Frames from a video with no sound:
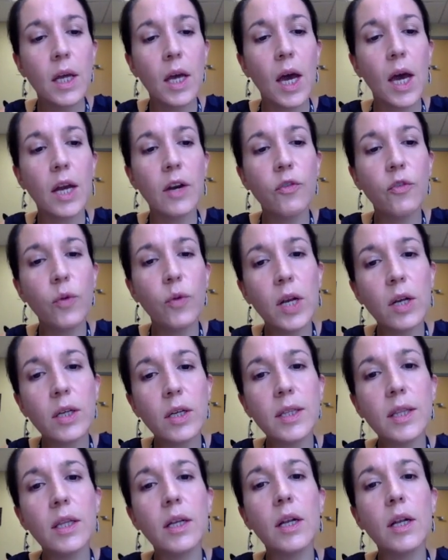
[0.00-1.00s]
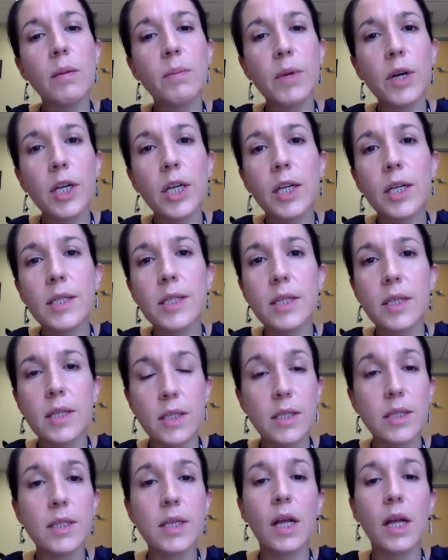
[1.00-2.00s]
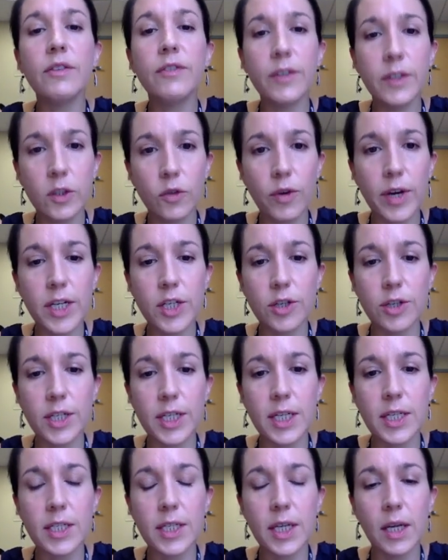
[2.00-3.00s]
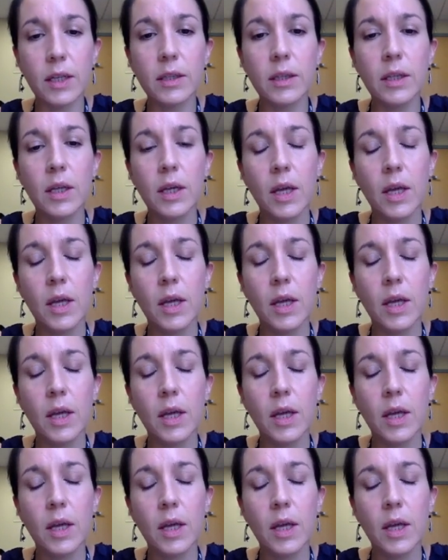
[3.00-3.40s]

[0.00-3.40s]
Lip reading: And if we look at the glomerulus in itself in greater detail,